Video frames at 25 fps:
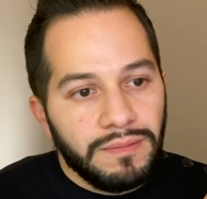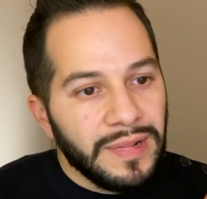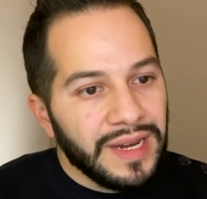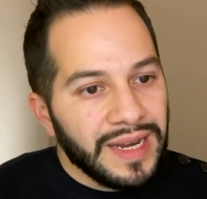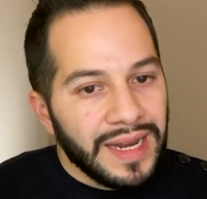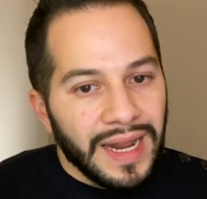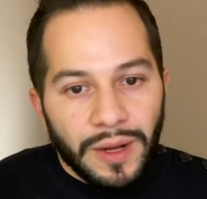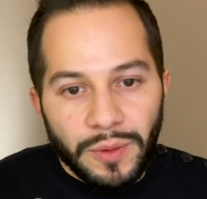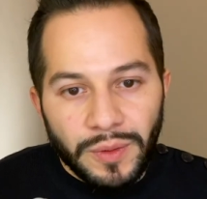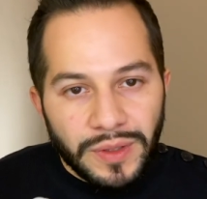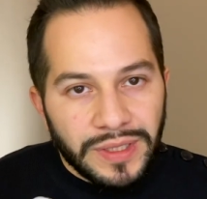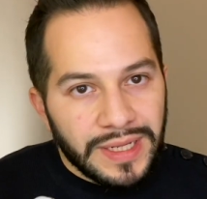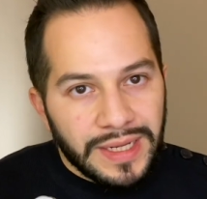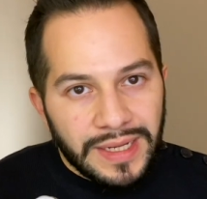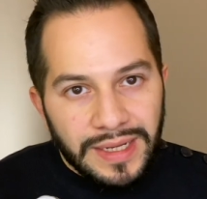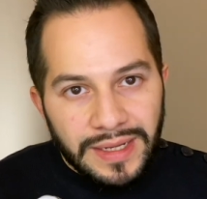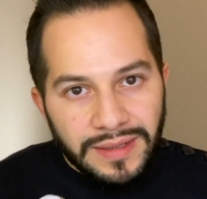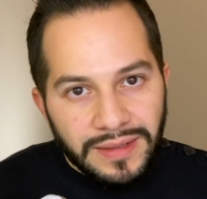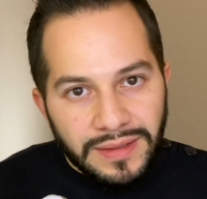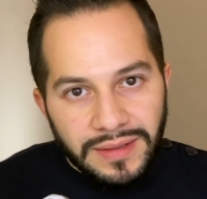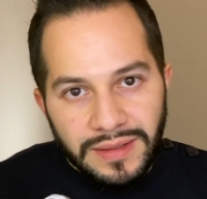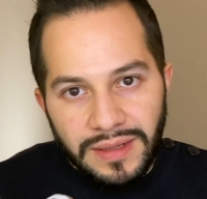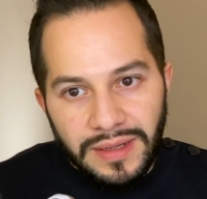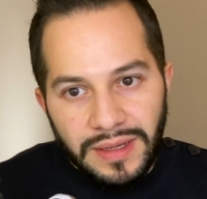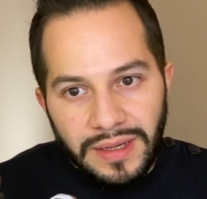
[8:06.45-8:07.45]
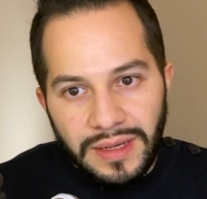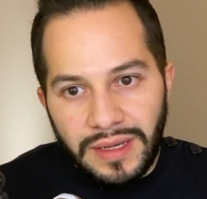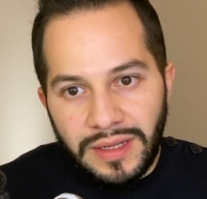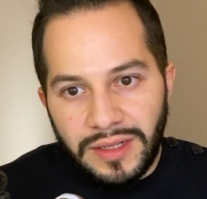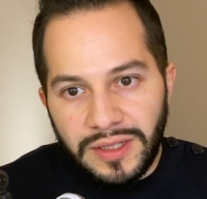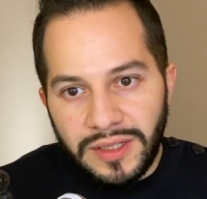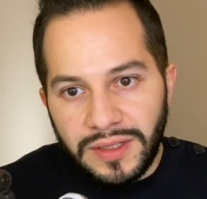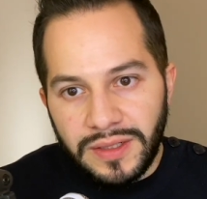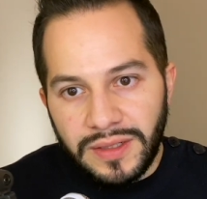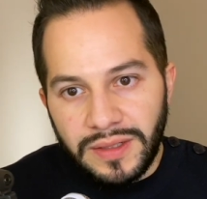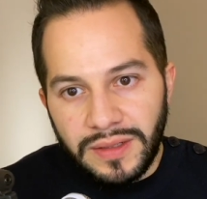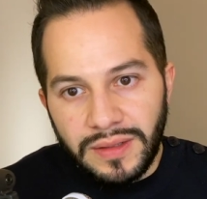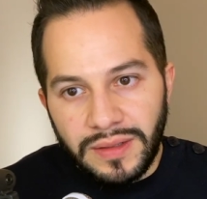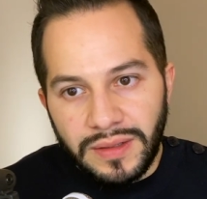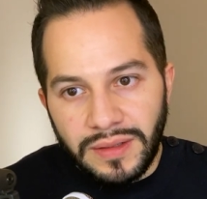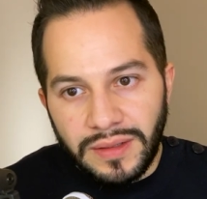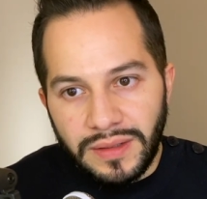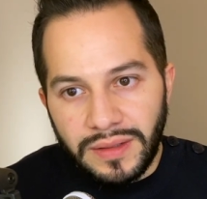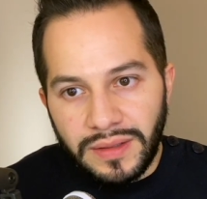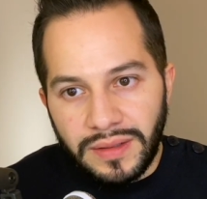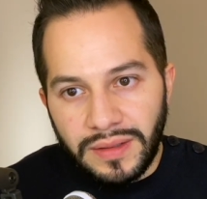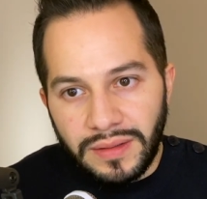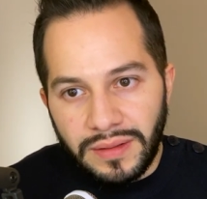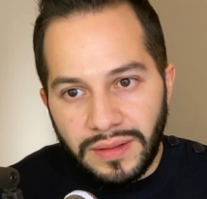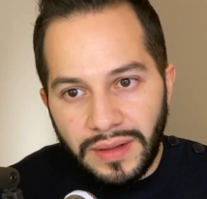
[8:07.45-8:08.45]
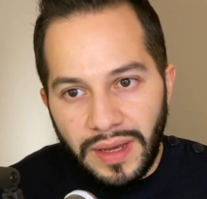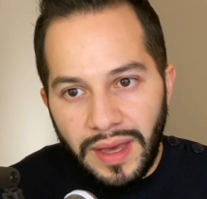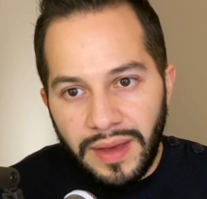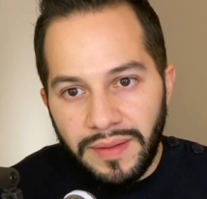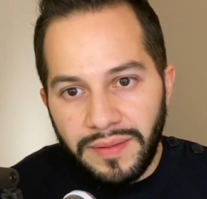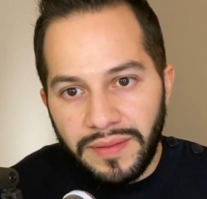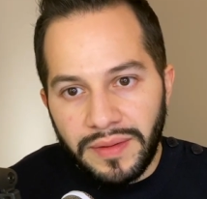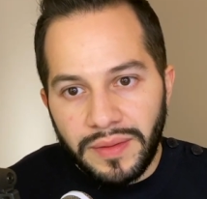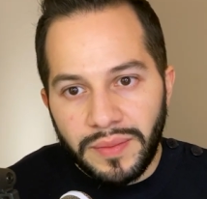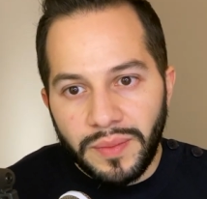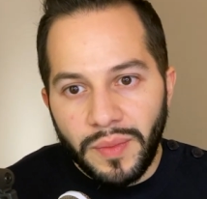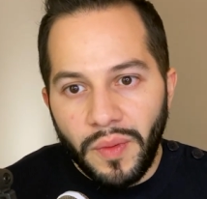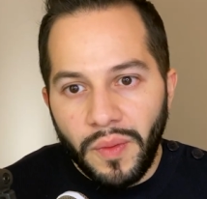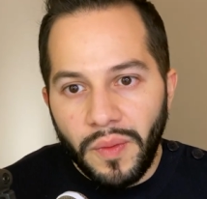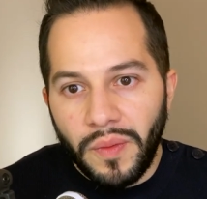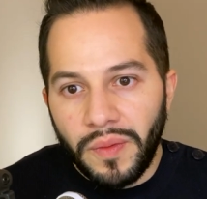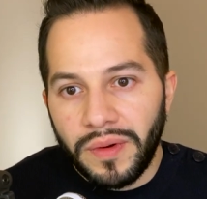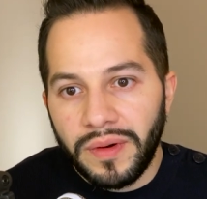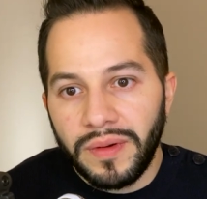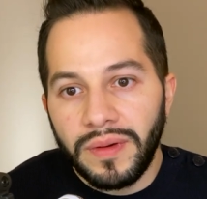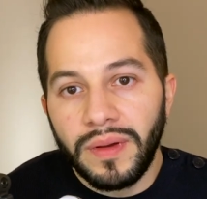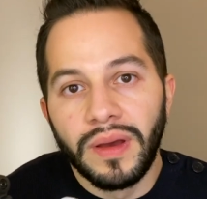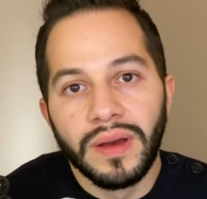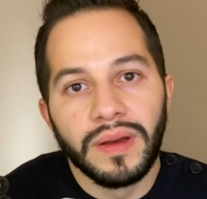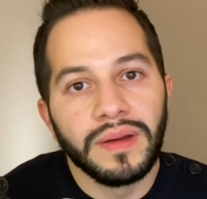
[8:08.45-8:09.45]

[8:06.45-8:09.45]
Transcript: Nowadays, it's ever more